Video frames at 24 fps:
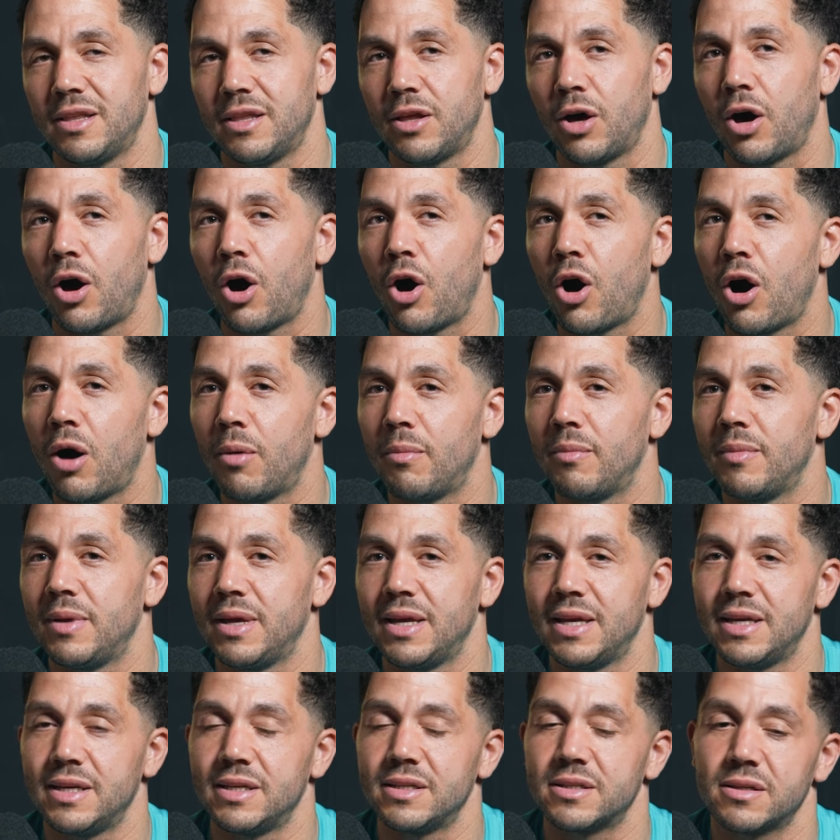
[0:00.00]
the arm
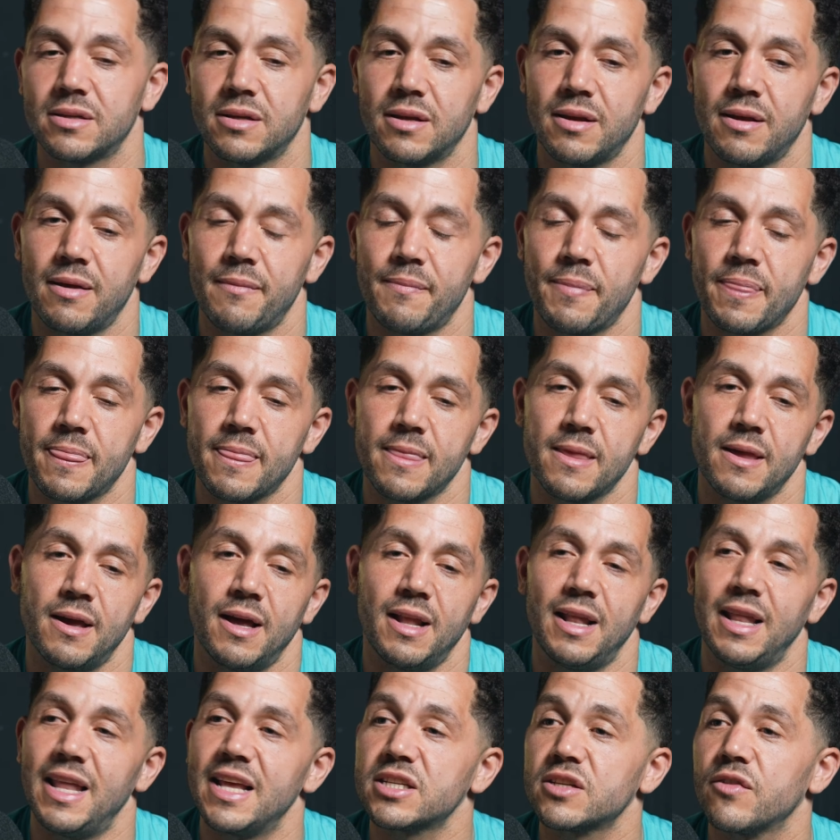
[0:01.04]
is
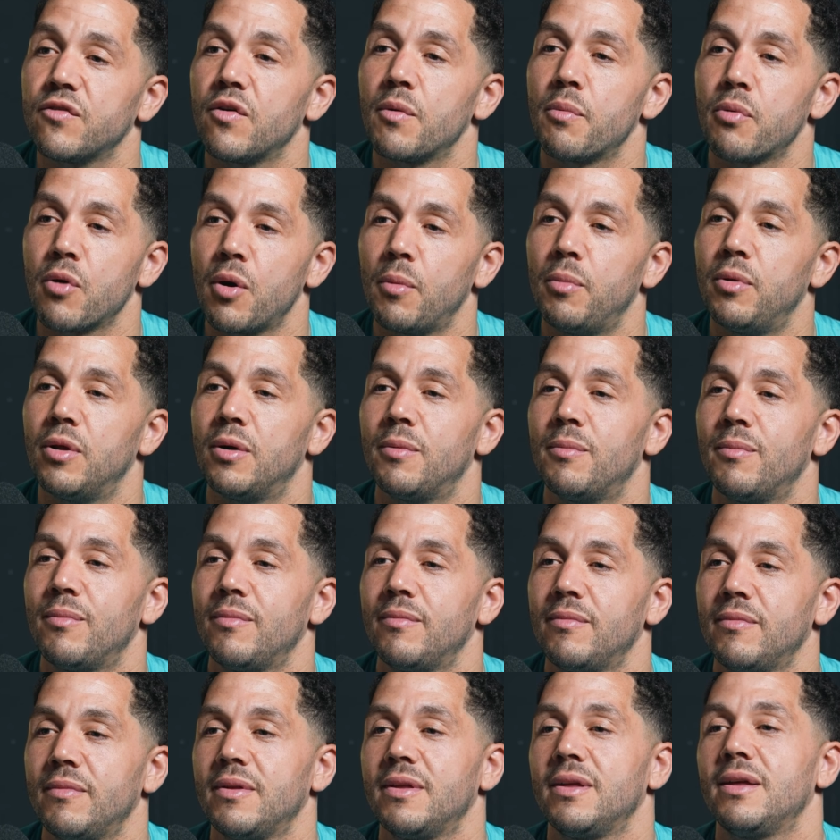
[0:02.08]
less of a problem
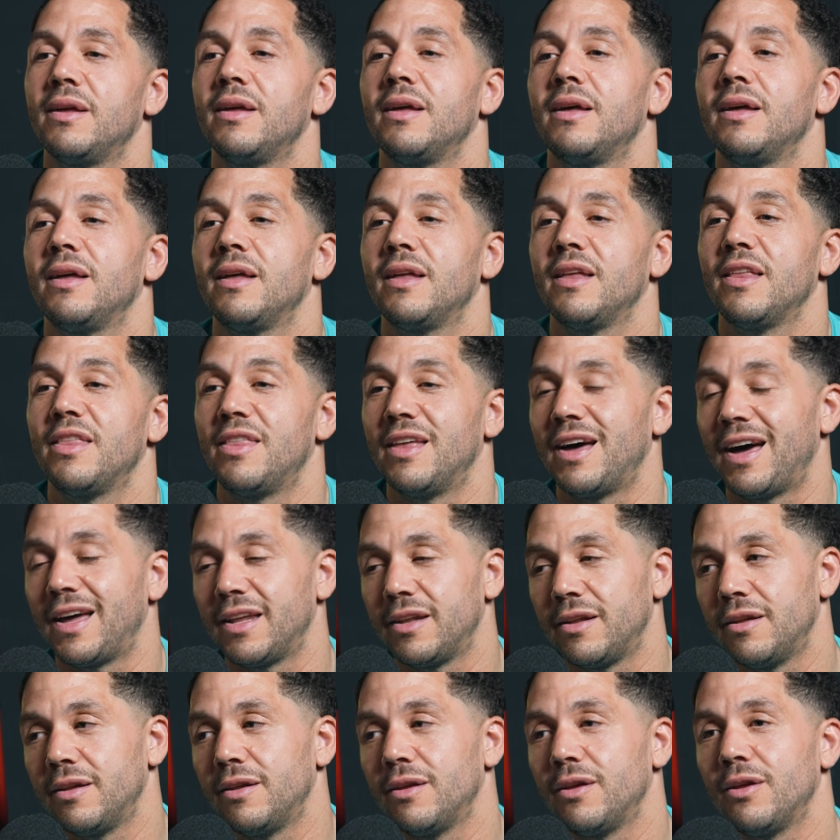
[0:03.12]

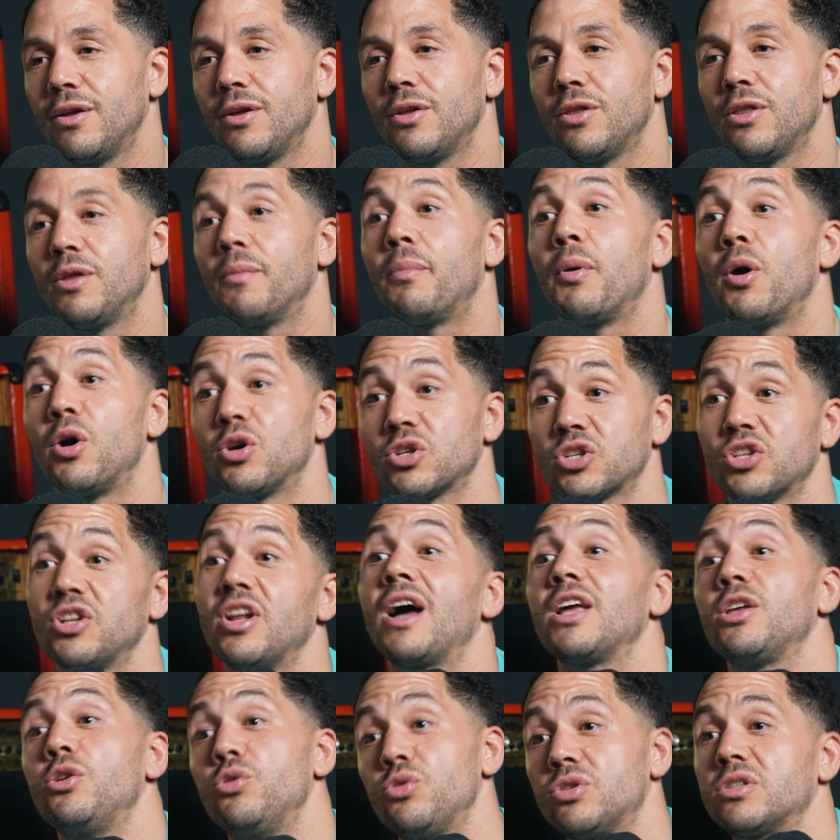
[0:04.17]
than the person
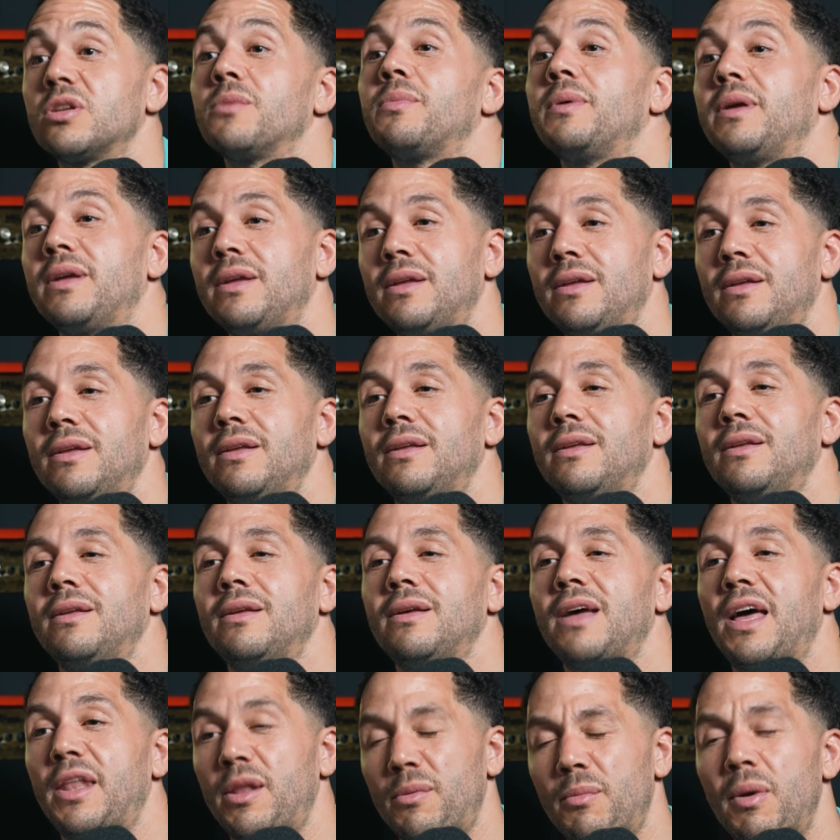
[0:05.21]
I used to be
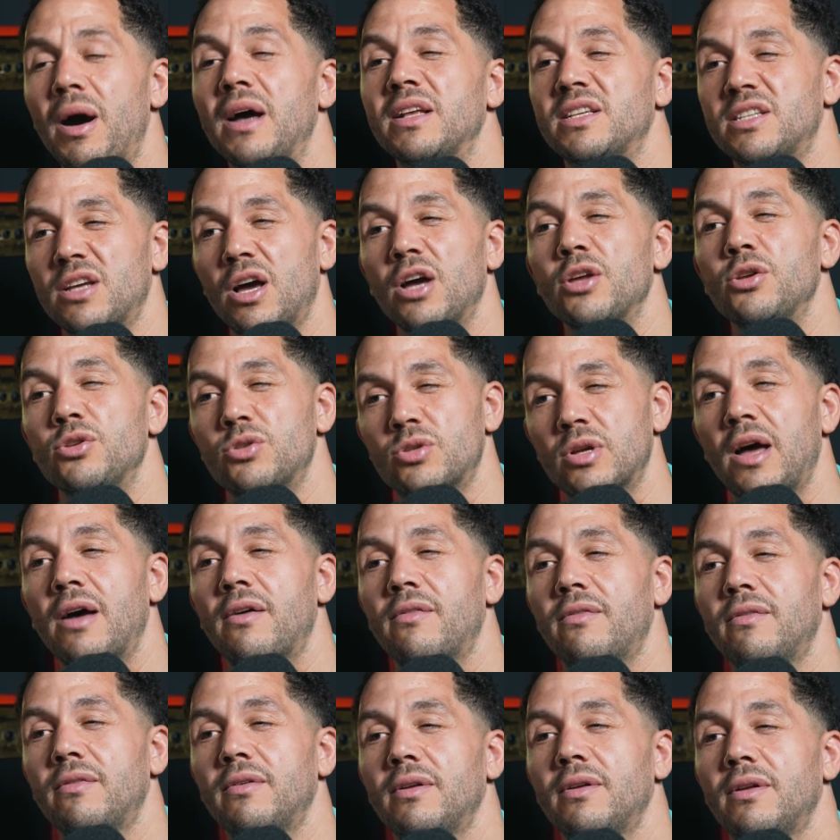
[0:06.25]
and the mindset I used to
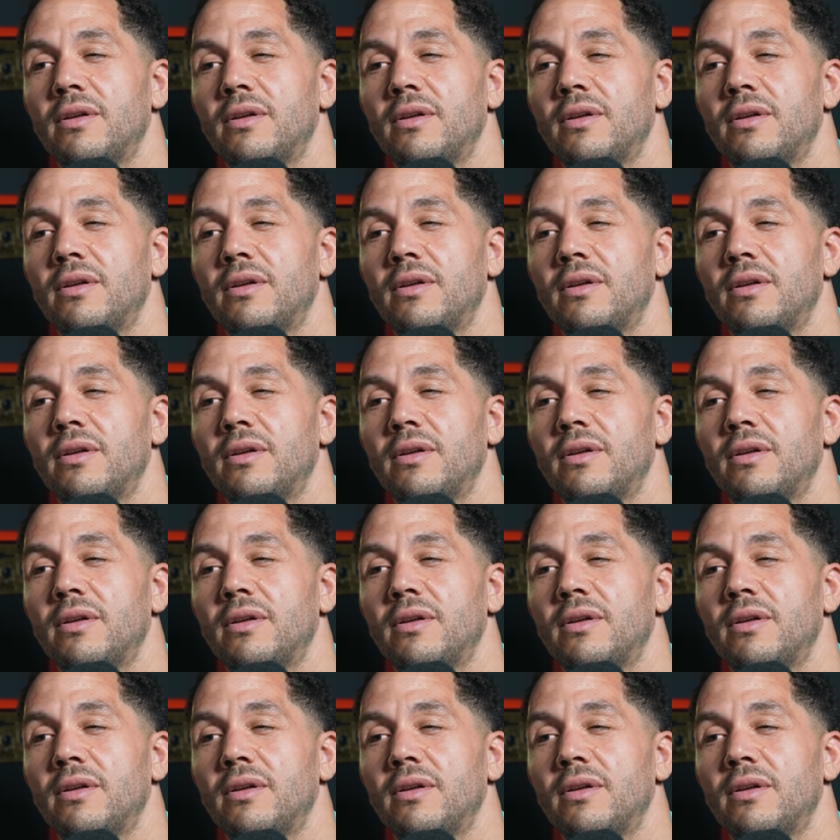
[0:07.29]
have.